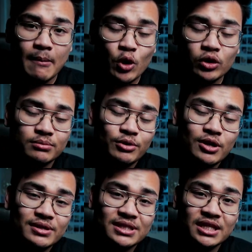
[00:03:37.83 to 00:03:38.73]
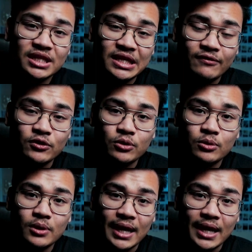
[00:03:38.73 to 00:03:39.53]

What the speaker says: PolarPro is gonna give you